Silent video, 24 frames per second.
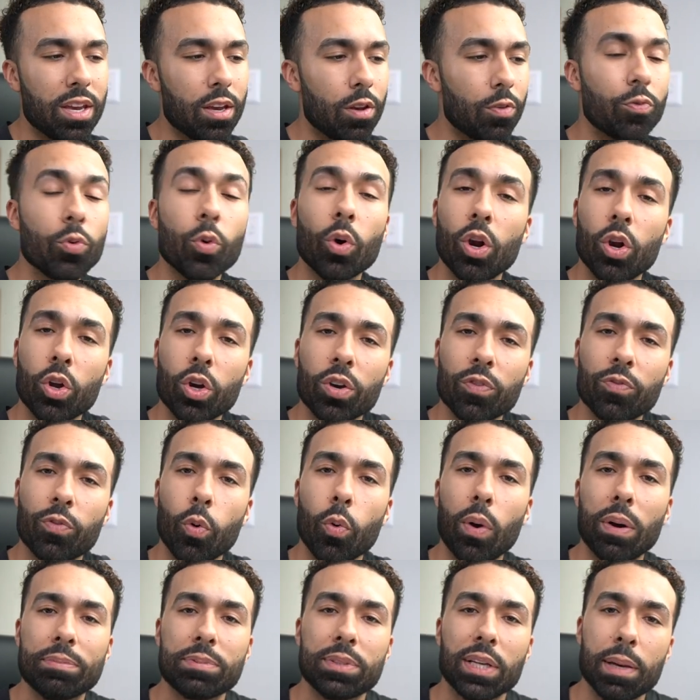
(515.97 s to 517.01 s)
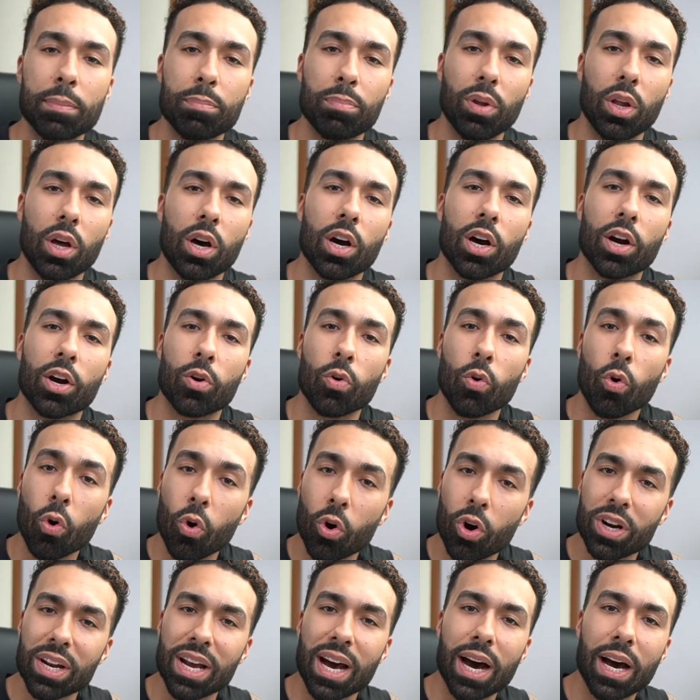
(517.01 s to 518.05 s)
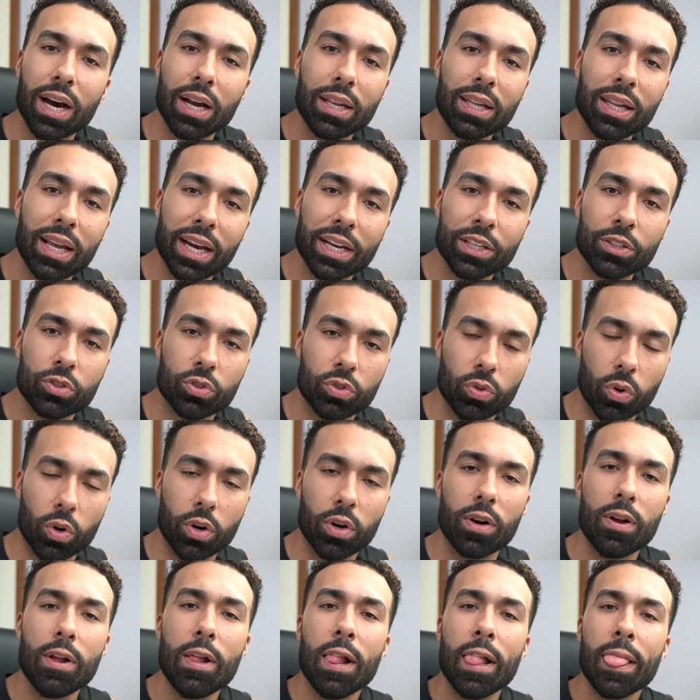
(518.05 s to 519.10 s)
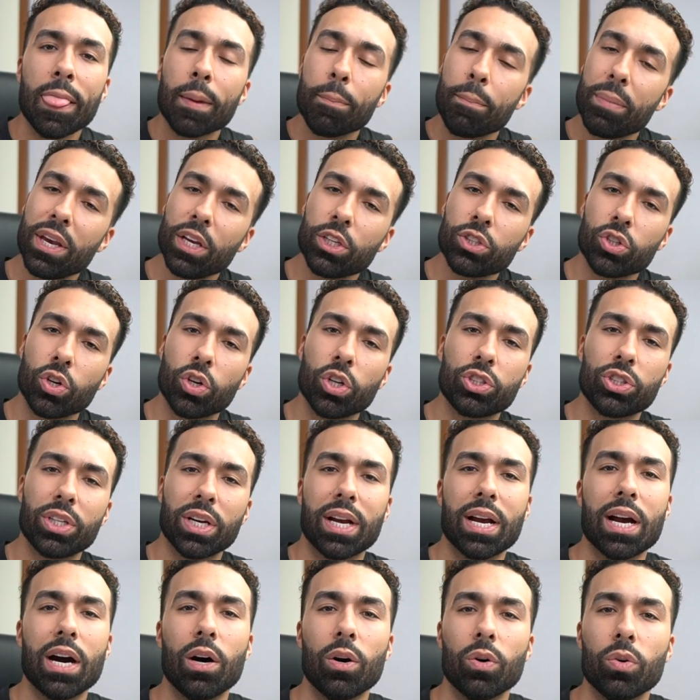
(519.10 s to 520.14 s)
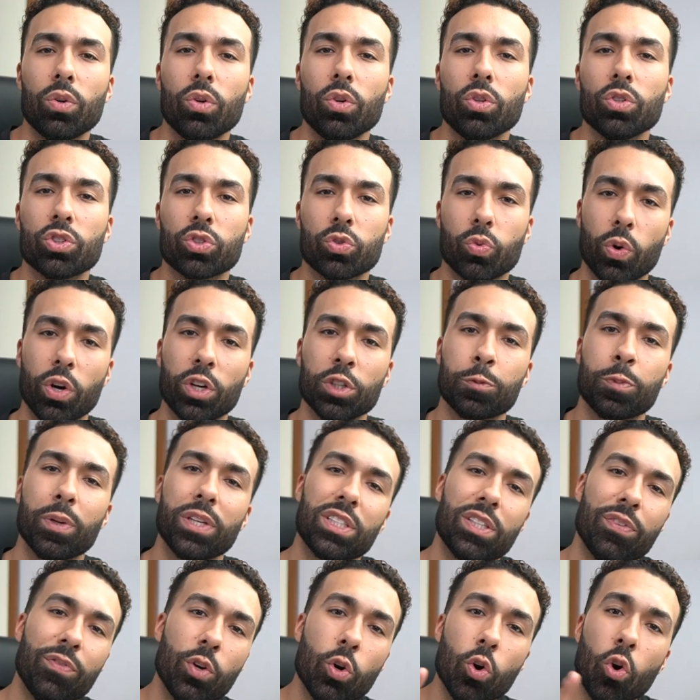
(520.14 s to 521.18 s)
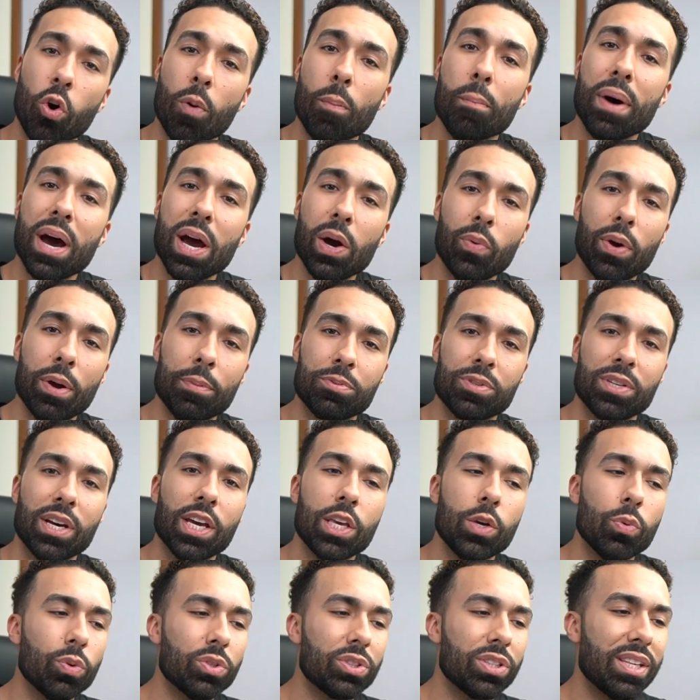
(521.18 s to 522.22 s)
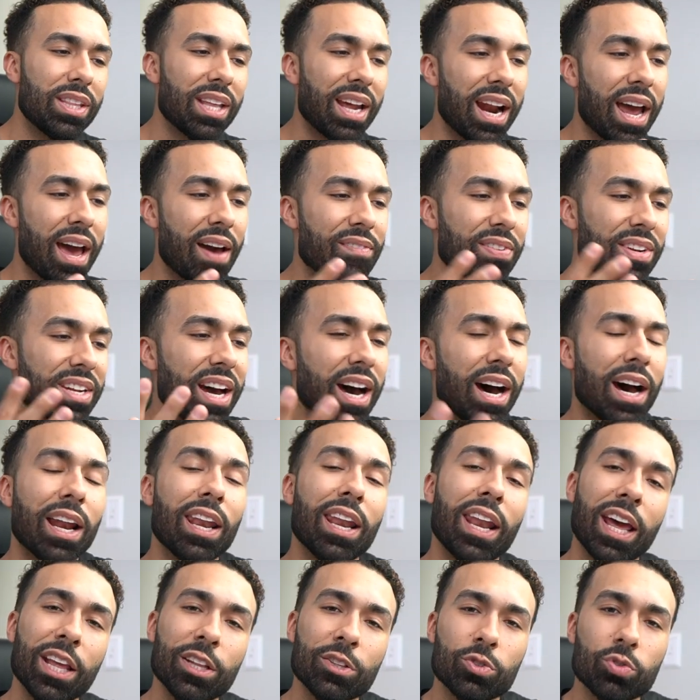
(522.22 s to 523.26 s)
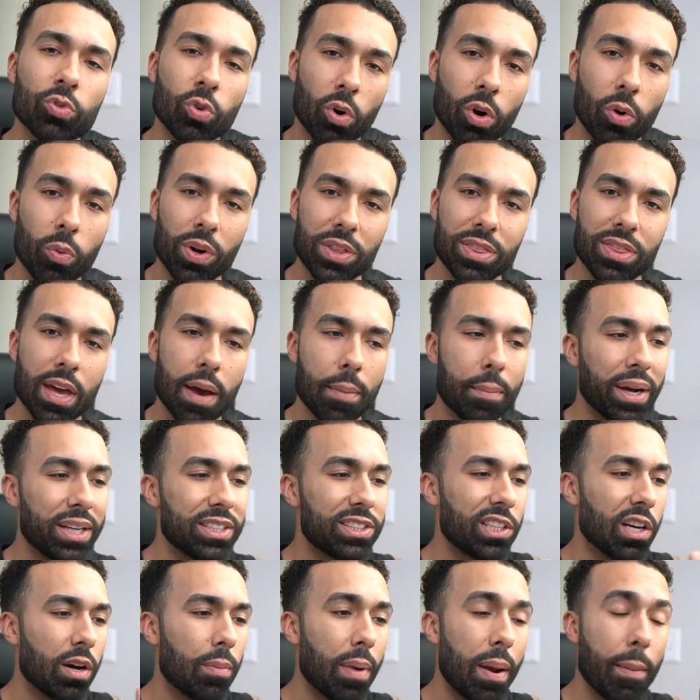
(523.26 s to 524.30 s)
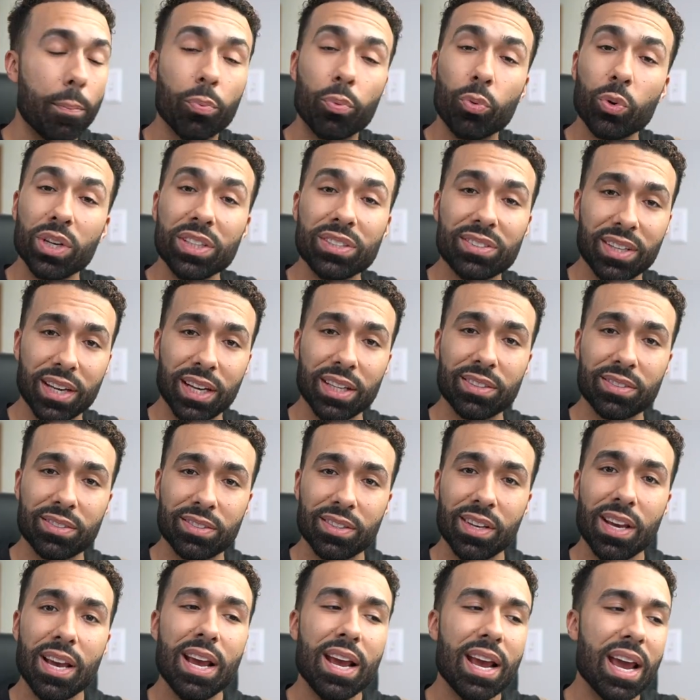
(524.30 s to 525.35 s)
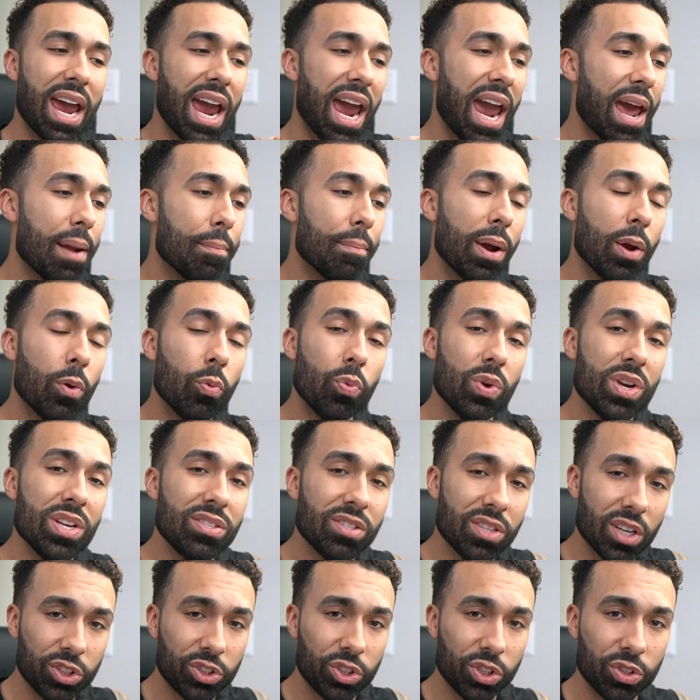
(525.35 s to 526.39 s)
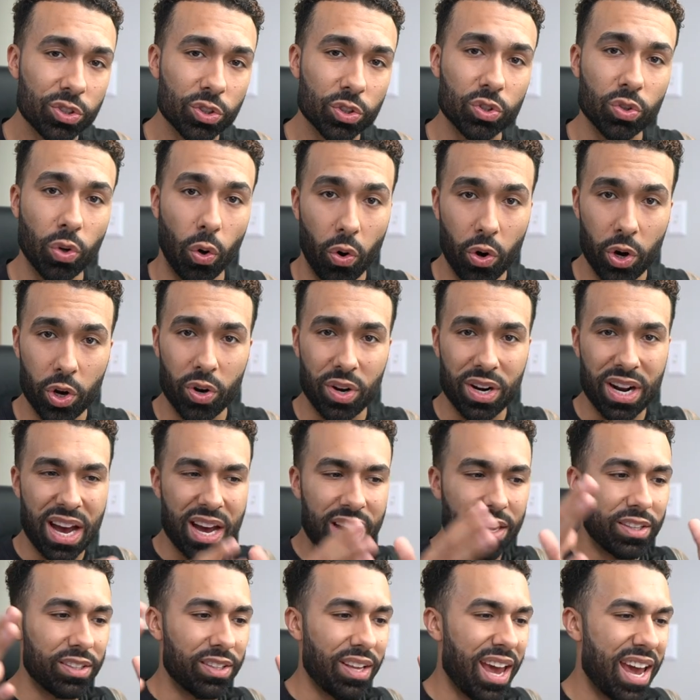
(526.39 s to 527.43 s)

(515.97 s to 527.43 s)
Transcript: If you are looking for a website, blog, or an online store, make sure to check out Squarespace. If you go to my website, you will see that I have an online store with them. I sell my presets and my retouching tutorial on how to